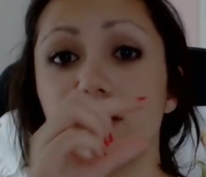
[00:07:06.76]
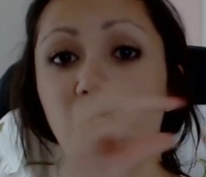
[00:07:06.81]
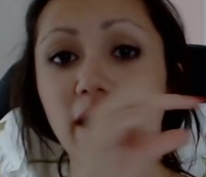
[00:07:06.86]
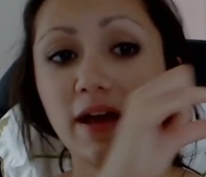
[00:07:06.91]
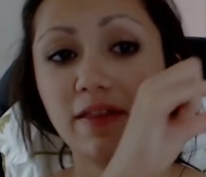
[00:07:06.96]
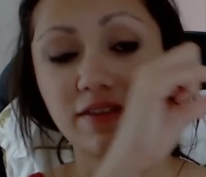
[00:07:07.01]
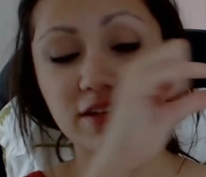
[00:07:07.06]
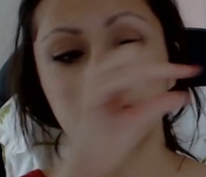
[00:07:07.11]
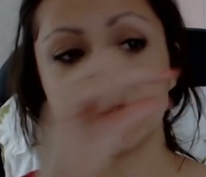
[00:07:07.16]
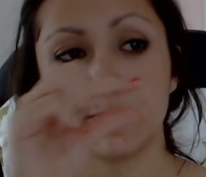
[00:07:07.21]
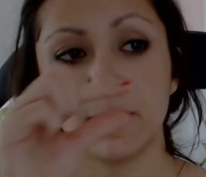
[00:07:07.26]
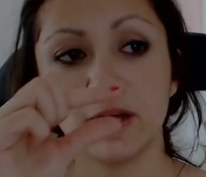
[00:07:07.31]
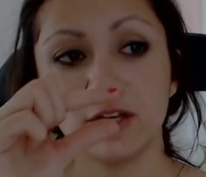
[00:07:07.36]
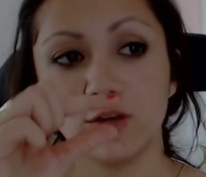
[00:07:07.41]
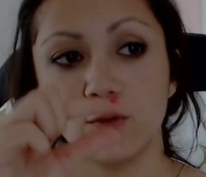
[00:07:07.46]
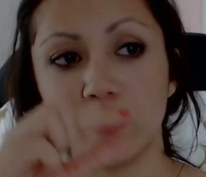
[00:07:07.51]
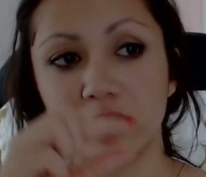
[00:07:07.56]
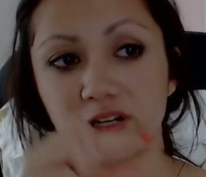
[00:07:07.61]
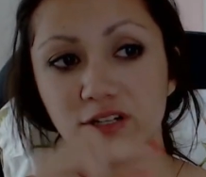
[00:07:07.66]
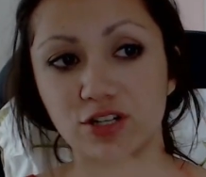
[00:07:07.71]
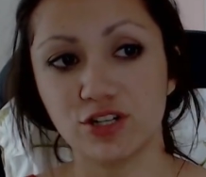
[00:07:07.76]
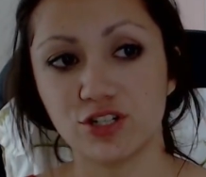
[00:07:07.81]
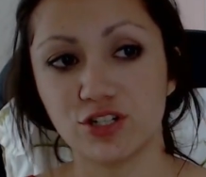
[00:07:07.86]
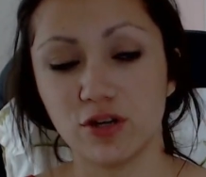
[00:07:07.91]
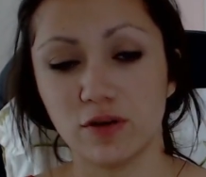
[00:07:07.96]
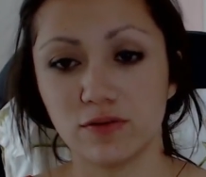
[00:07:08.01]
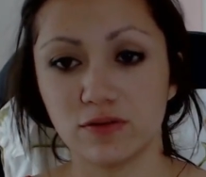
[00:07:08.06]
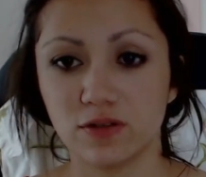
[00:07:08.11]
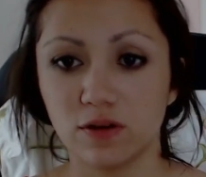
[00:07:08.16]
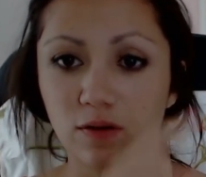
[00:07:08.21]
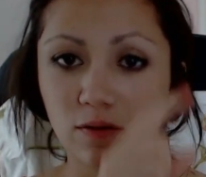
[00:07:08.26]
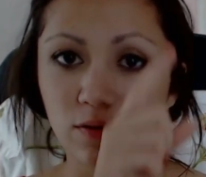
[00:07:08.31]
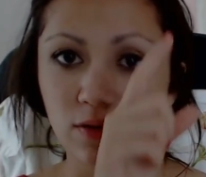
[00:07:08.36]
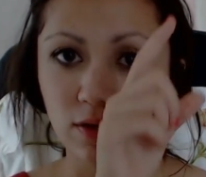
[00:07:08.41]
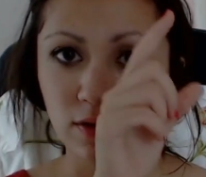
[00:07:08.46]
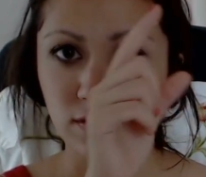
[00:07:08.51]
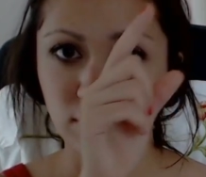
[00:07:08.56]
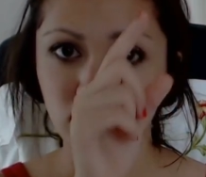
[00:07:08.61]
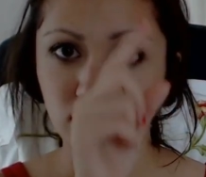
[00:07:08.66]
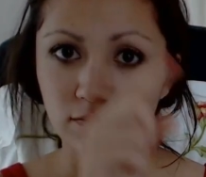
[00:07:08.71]
and the spell you want it to show. So
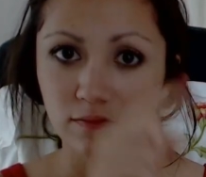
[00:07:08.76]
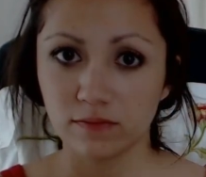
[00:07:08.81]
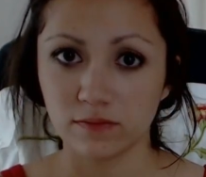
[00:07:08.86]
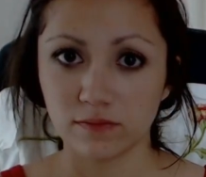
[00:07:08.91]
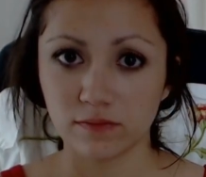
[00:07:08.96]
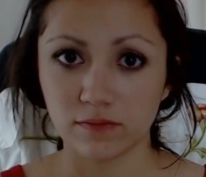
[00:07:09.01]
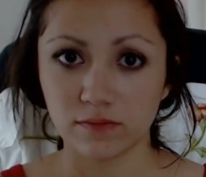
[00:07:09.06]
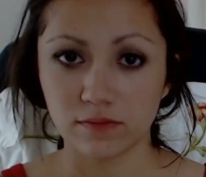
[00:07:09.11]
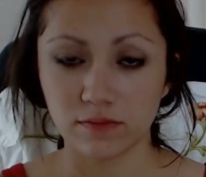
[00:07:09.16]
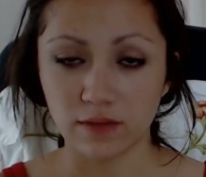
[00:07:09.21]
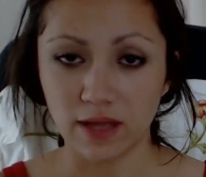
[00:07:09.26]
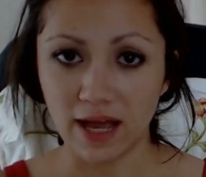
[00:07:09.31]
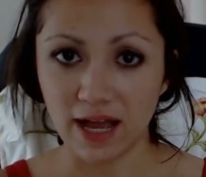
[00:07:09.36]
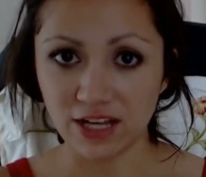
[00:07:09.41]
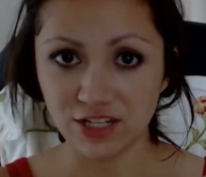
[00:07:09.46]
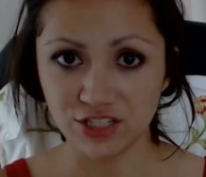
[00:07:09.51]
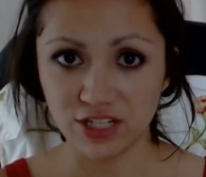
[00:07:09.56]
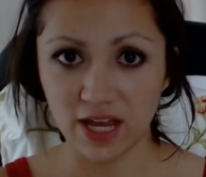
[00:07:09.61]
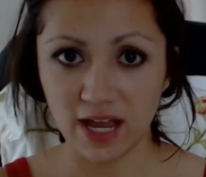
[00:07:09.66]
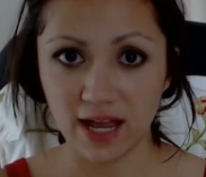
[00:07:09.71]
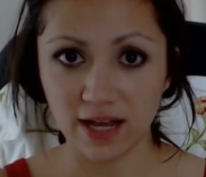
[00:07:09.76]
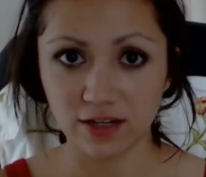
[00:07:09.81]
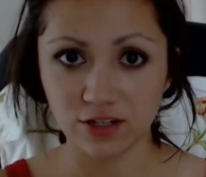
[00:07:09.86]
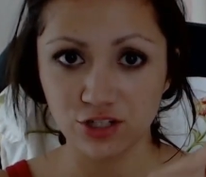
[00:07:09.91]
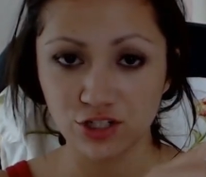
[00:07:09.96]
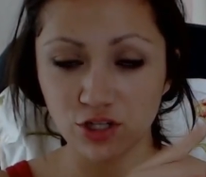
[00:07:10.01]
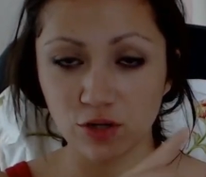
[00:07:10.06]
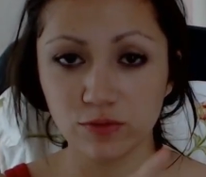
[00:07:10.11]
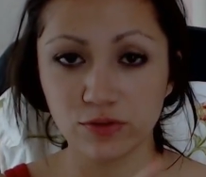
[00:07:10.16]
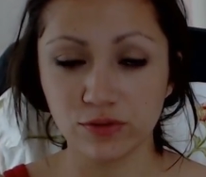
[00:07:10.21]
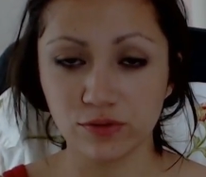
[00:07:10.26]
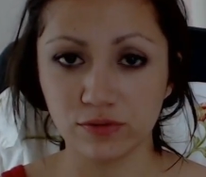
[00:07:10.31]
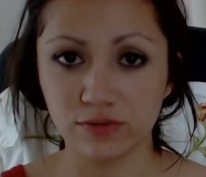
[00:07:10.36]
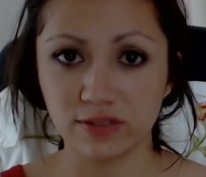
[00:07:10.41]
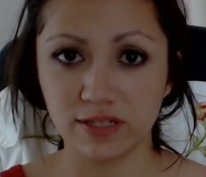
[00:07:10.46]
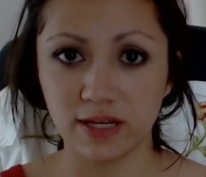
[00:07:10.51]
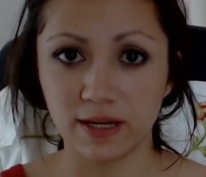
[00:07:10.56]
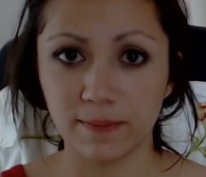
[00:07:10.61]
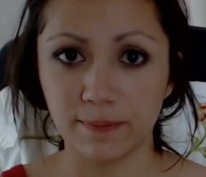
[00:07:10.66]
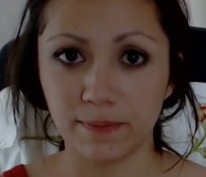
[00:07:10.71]
hashtag show
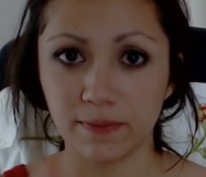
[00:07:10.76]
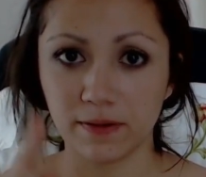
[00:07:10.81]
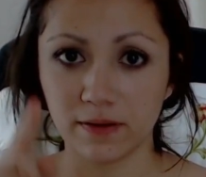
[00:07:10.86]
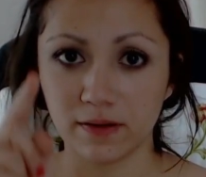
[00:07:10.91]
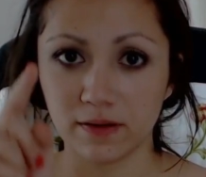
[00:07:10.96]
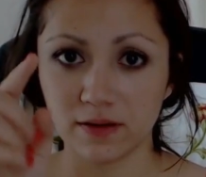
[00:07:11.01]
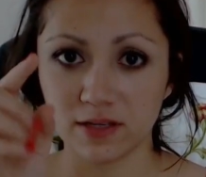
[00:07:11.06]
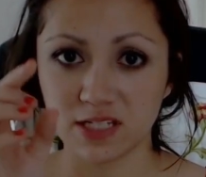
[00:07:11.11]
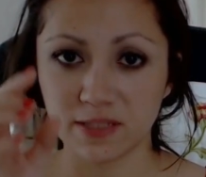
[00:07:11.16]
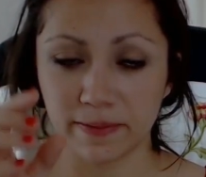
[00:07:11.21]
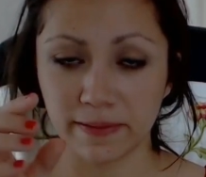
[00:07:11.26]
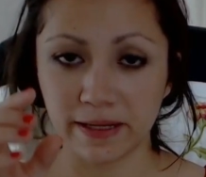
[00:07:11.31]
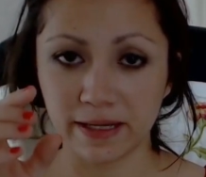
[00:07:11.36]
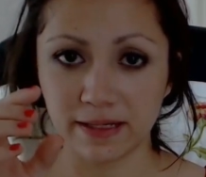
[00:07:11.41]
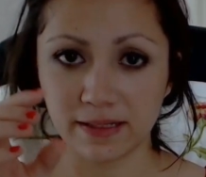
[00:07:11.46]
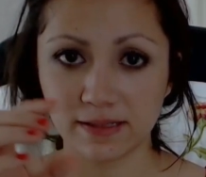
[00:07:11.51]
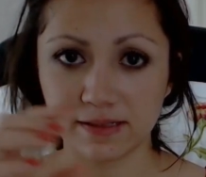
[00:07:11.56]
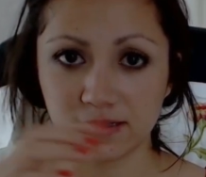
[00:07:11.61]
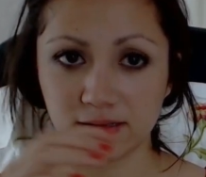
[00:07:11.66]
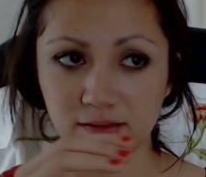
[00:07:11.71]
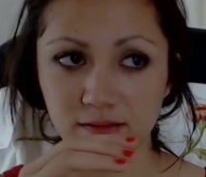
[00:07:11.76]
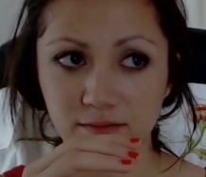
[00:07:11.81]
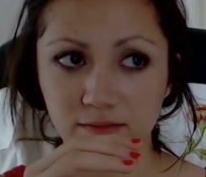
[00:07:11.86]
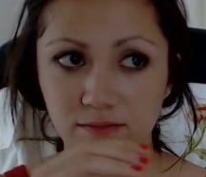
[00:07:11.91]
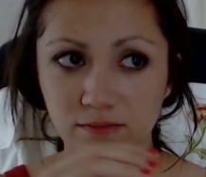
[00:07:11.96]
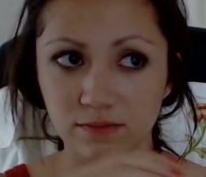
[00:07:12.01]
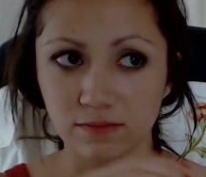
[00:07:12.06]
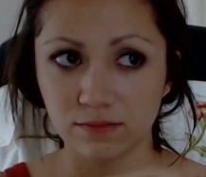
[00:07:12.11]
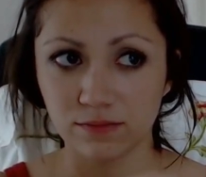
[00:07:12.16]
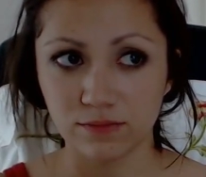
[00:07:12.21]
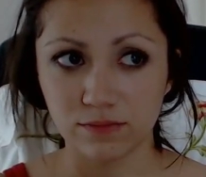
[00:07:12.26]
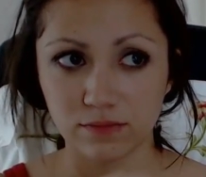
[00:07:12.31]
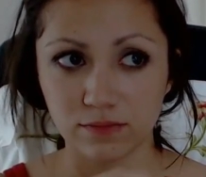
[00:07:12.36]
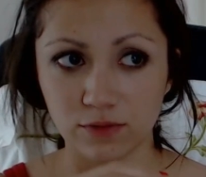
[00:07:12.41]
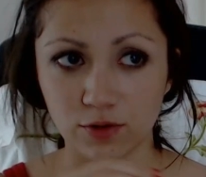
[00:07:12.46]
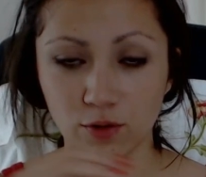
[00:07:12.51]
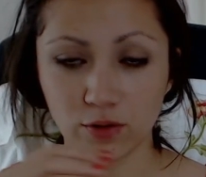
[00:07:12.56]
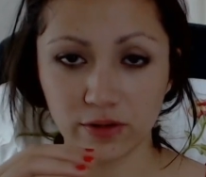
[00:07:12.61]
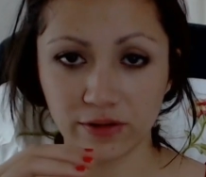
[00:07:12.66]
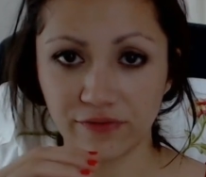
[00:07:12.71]
tooltip space
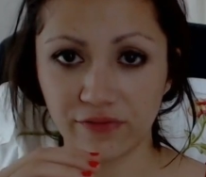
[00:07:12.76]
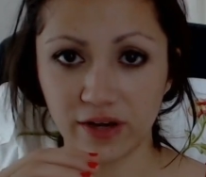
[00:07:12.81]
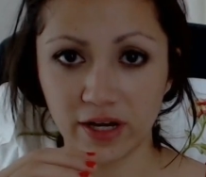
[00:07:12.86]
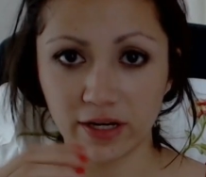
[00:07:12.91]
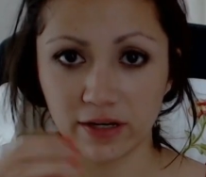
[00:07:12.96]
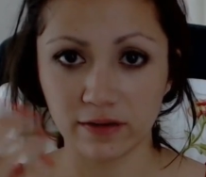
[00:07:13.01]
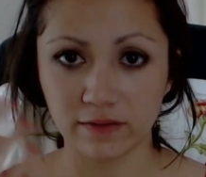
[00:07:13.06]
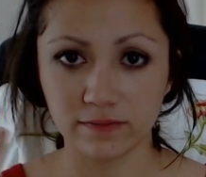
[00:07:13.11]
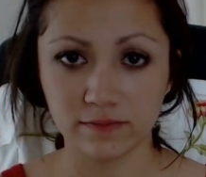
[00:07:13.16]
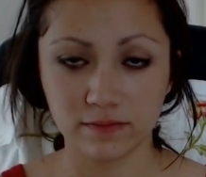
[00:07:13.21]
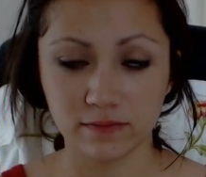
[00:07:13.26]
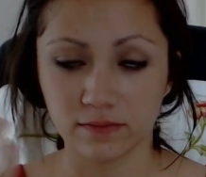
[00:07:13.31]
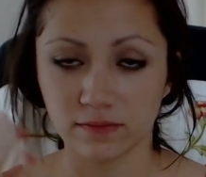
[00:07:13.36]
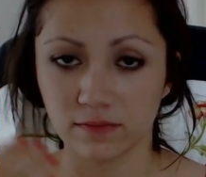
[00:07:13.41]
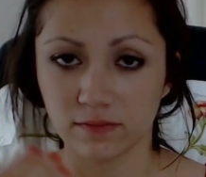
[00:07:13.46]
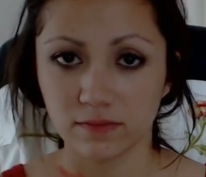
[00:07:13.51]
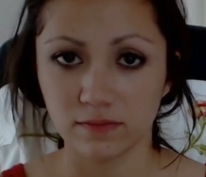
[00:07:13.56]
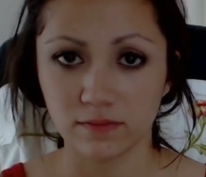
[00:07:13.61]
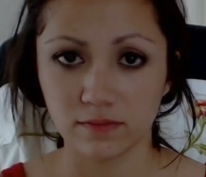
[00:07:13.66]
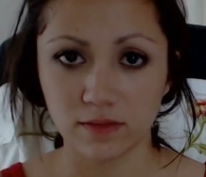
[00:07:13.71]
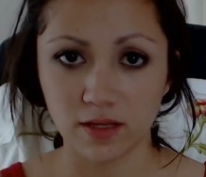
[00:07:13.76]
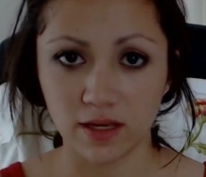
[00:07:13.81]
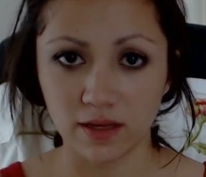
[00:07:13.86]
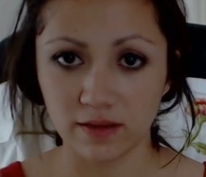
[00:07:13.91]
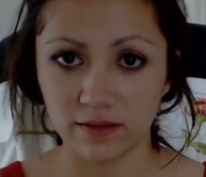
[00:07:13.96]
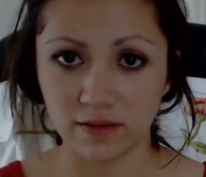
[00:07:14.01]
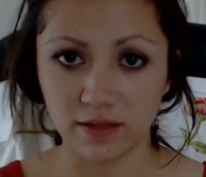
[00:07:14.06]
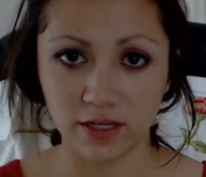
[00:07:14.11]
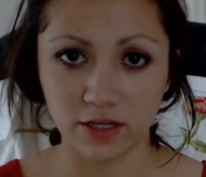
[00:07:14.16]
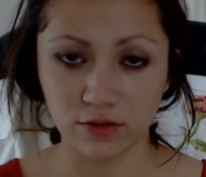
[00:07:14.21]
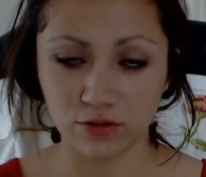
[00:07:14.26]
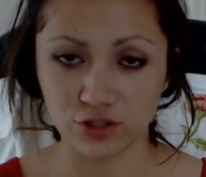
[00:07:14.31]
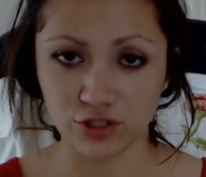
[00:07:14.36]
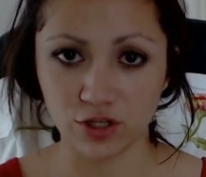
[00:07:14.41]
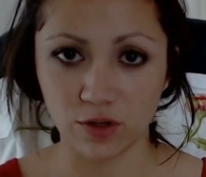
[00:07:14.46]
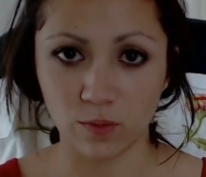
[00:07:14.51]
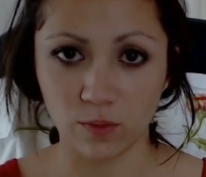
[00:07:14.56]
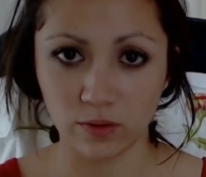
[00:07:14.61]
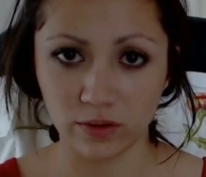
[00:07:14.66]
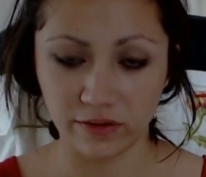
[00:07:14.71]
holy fire, and it'll
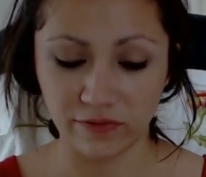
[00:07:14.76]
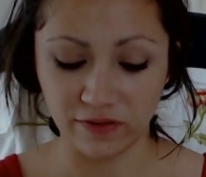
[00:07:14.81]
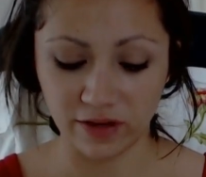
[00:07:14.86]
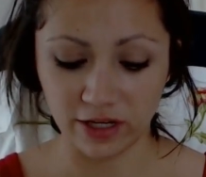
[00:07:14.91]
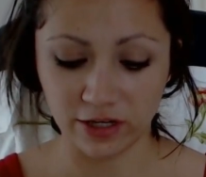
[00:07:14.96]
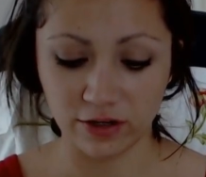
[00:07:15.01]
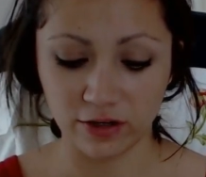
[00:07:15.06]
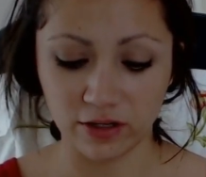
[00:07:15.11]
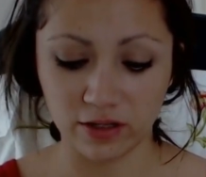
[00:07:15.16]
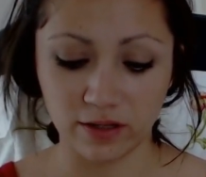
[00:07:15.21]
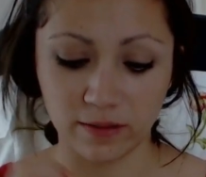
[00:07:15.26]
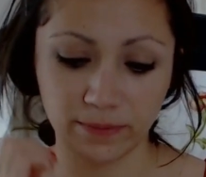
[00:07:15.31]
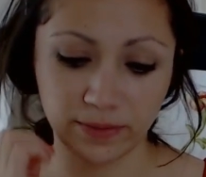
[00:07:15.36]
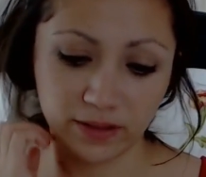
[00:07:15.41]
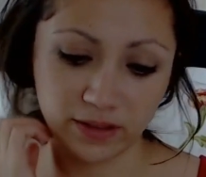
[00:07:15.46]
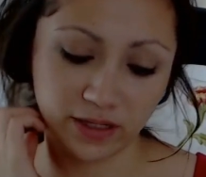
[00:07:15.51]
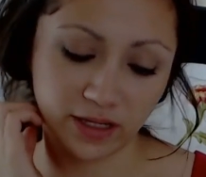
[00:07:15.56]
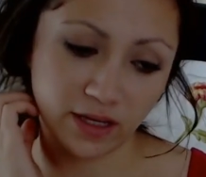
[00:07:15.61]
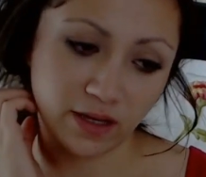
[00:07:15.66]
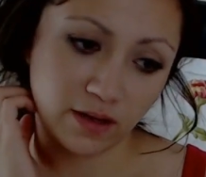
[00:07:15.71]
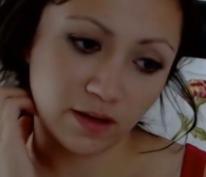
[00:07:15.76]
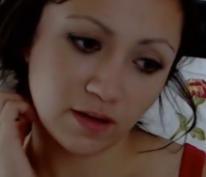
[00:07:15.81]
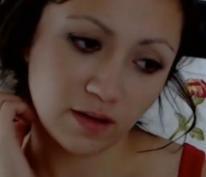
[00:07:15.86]
show holy fire in the ability.